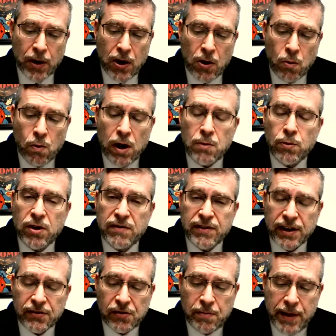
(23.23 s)
One would have
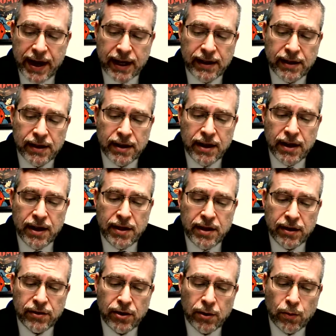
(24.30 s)
expected
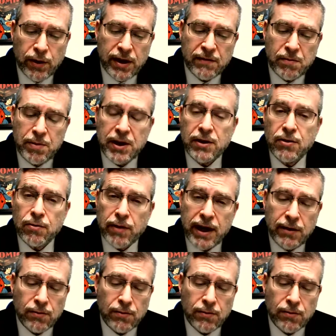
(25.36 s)
that there would have been great